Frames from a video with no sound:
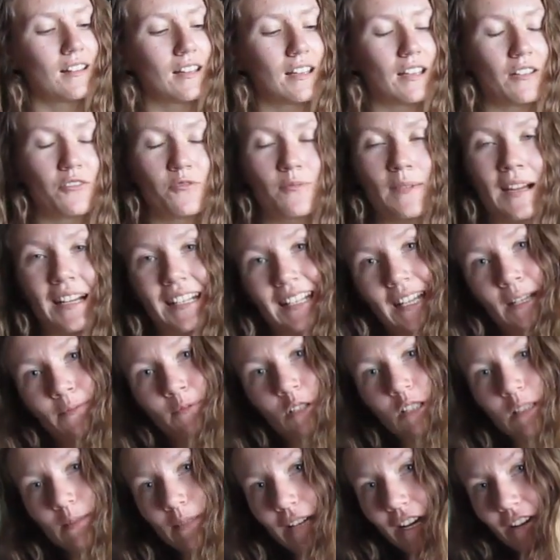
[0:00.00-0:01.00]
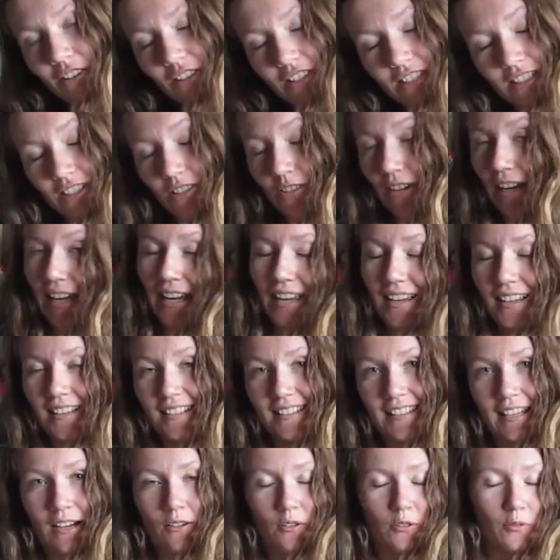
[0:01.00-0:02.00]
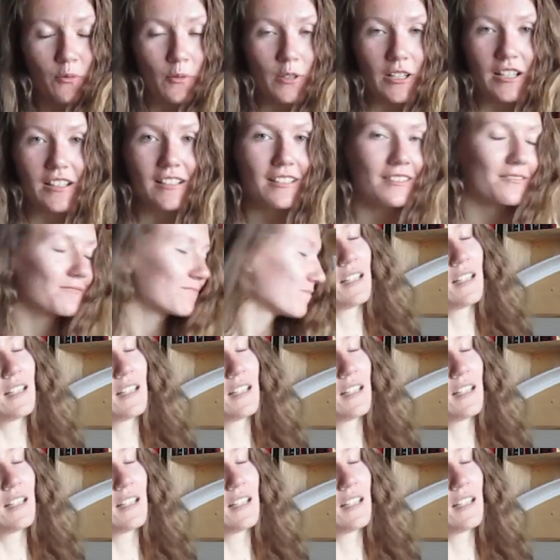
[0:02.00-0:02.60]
if my name was spelled with 2 A's, that would work.